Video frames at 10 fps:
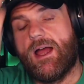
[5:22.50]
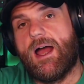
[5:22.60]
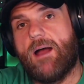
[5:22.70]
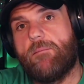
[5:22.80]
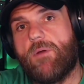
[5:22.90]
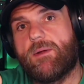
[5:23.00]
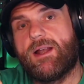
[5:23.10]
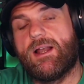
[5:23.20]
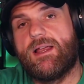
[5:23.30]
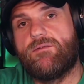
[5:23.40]
I'm
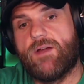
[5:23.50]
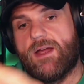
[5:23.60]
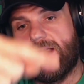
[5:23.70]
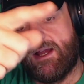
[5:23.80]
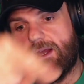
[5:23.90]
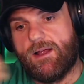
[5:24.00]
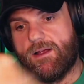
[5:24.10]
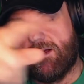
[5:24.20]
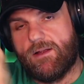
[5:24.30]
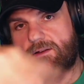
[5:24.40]
going to leave
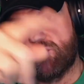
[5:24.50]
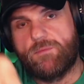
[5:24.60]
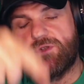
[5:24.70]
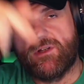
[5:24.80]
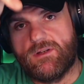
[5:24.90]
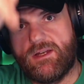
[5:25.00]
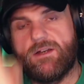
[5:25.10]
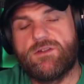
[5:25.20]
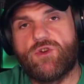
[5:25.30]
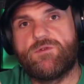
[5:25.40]
a description in
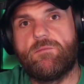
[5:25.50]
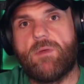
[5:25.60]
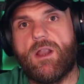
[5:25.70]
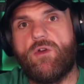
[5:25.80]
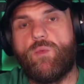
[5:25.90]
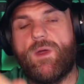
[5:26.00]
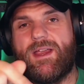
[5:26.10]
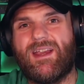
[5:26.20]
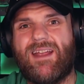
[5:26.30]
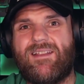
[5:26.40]
the description below where
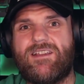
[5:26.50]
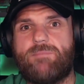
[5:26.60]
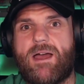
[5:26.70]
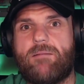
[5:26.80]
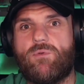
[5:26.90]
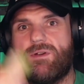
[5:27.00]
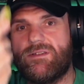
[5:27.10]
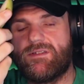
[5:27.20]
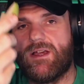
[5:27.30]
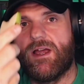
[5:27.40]
you can get these bad
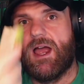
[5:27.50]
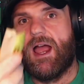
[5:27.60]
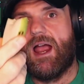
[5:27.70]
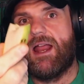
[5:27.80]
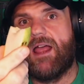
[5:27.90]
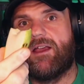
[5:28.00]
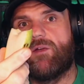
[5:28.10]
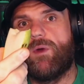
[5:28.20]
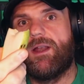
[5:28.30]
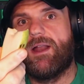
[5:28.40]
boys and how you
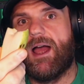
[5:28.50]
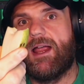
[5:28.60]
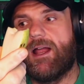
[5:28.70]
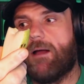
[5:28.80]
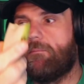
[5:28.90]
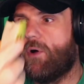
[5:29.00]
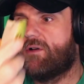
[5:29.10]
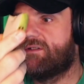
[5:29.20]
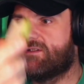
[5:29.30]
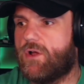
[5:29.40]
can win a
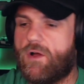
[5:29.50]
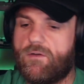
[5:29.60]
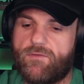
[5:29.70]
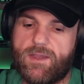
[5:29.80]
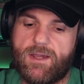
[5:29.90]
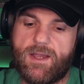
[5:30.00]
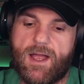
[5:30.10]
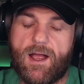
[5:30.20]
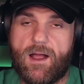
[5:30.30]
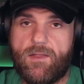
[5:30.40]
box of the
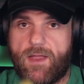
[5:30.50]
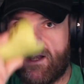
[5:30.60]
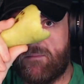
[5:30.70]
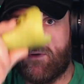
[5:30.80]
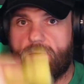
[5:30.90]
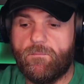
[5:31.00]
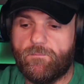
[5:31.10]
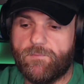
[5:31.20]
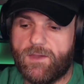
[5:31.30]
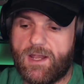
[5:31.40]
Honeybelle
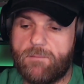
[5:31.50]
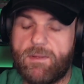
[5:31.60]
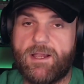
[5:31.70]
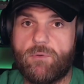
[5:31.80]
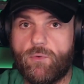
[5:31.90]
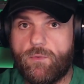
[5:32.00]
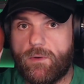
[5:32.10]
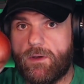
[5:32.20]
and the Peekaboo.